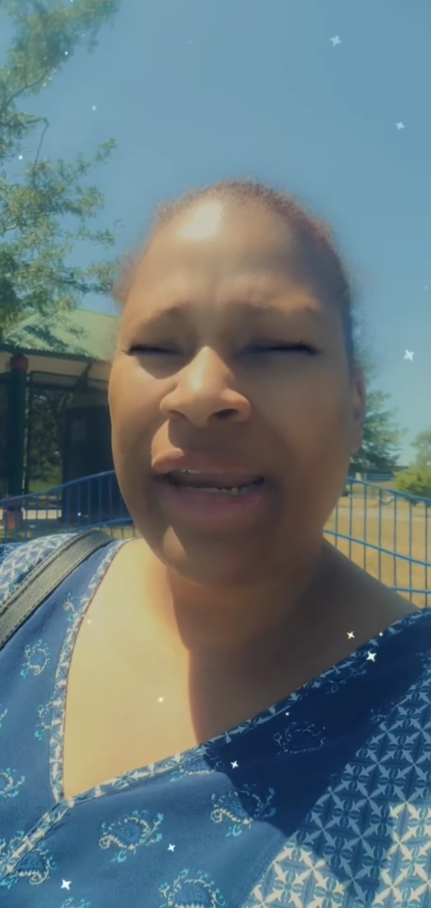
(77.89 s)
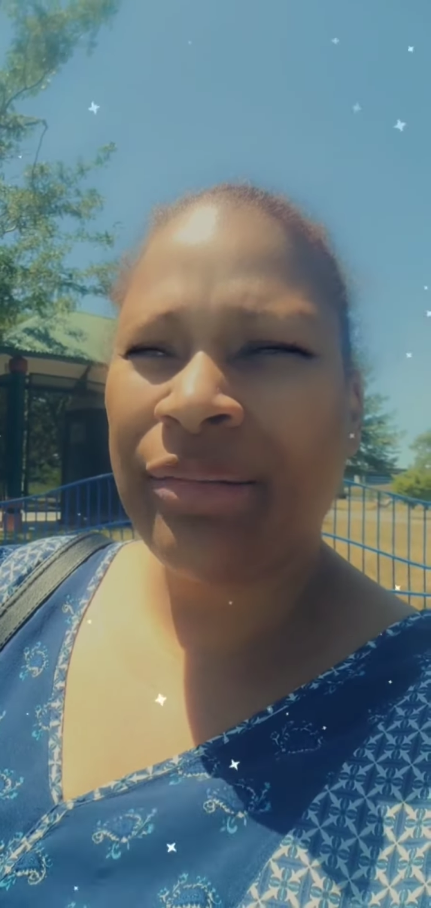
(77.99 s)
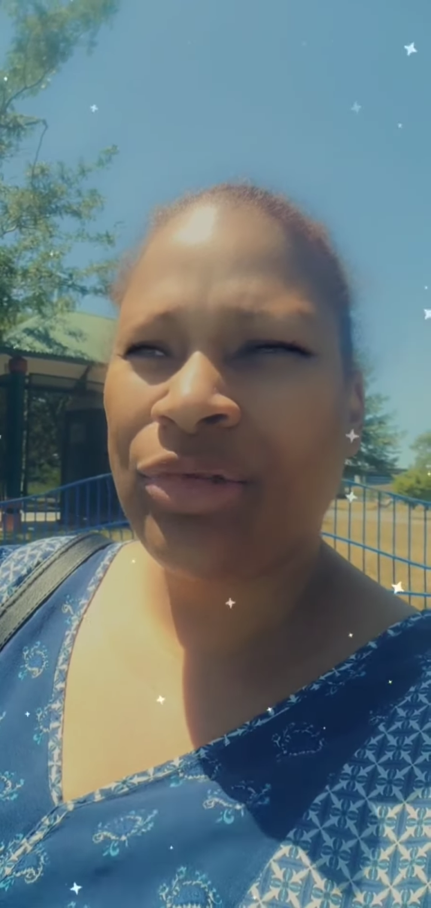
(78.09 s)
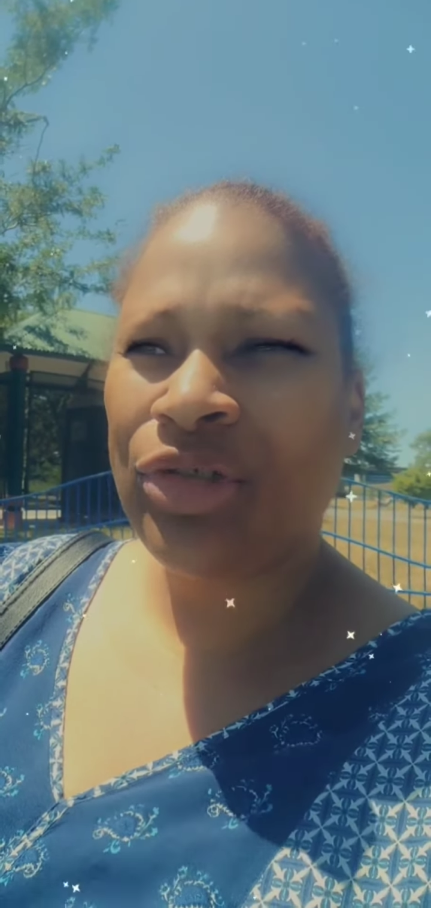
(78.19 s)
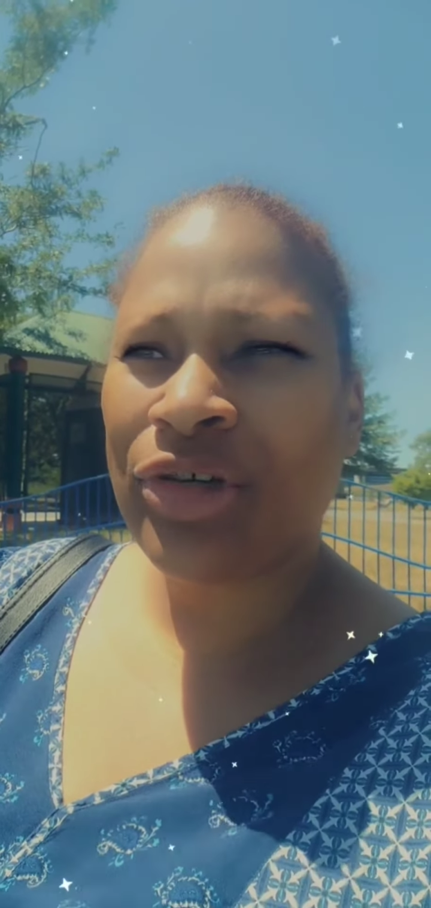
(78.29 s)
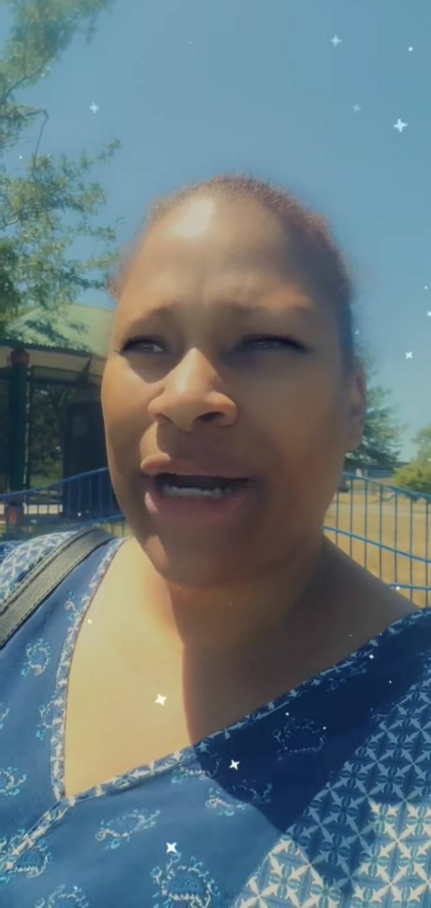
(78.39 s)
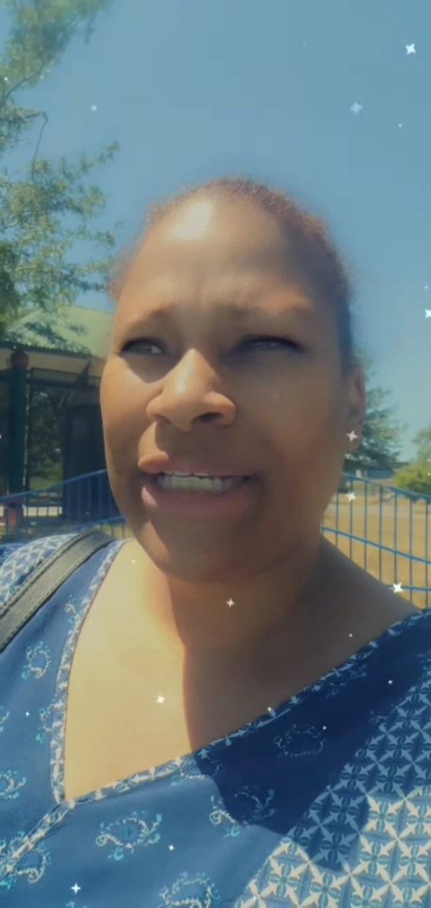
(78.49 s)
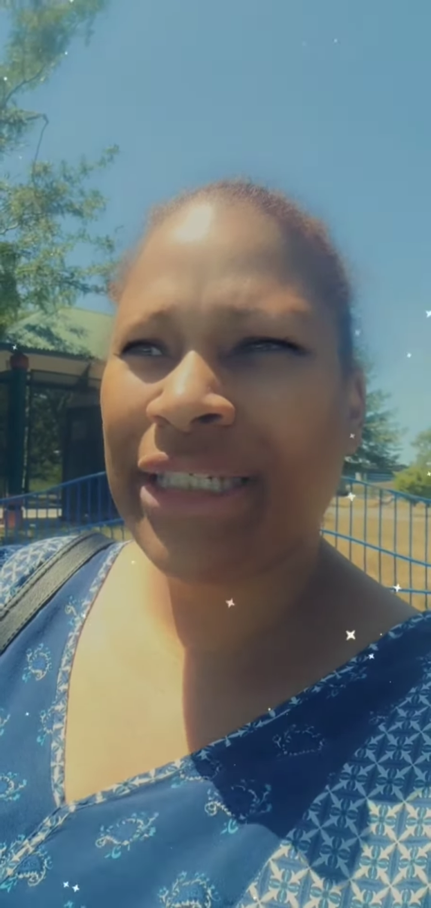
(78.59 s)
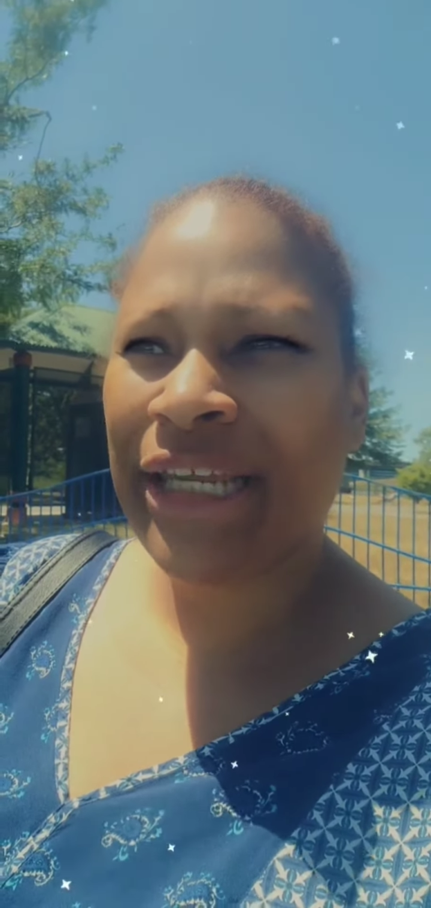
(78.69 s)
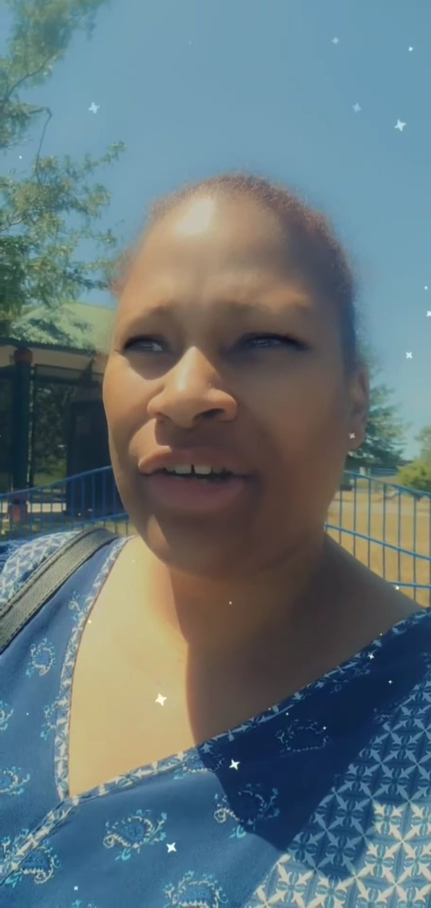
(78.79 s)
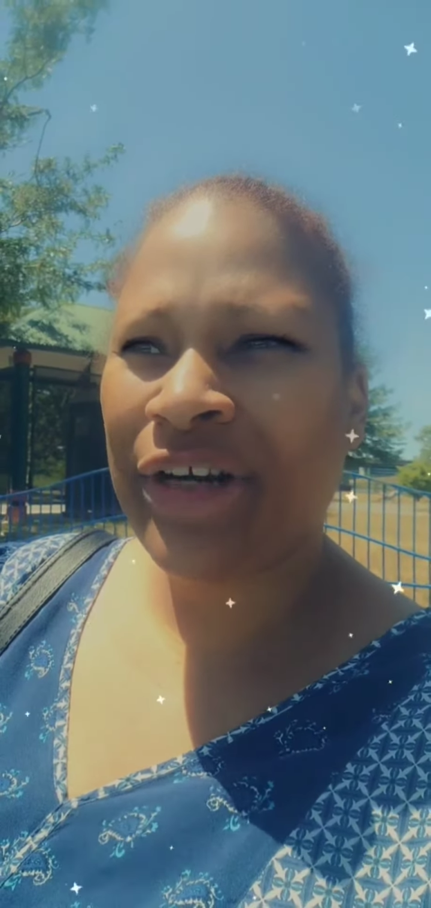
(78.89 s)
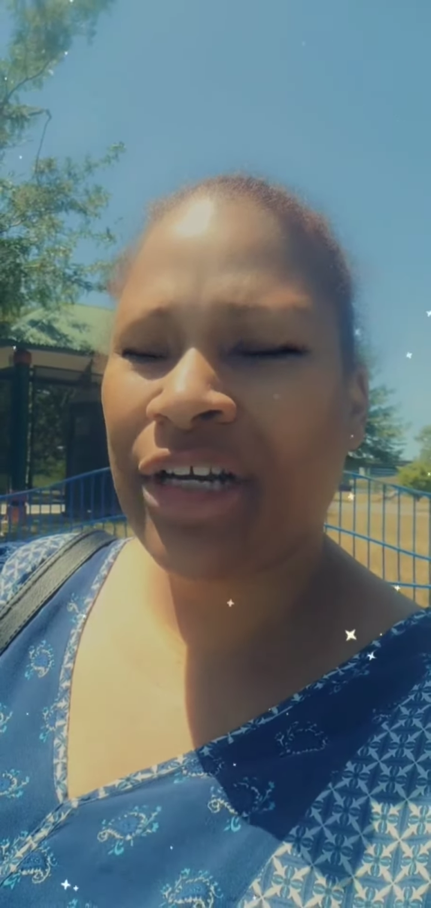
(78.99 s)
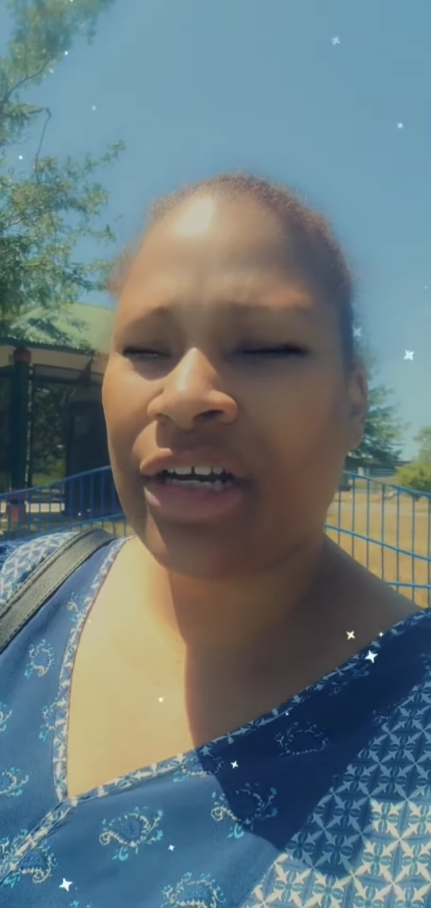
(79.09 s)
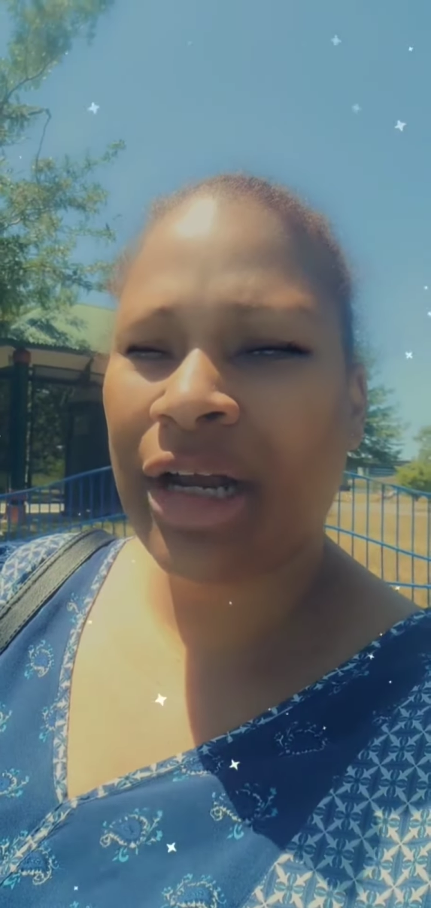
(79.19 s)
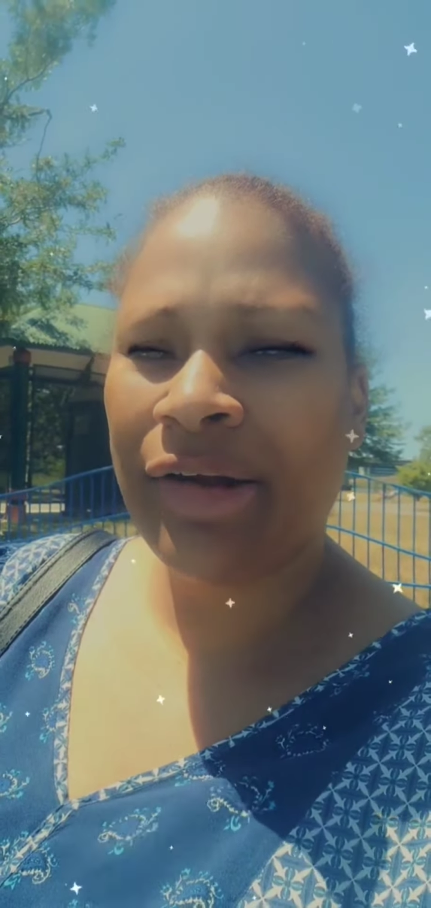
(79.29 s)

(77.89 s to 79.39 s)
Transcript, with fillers: And I'm trying to get her out of her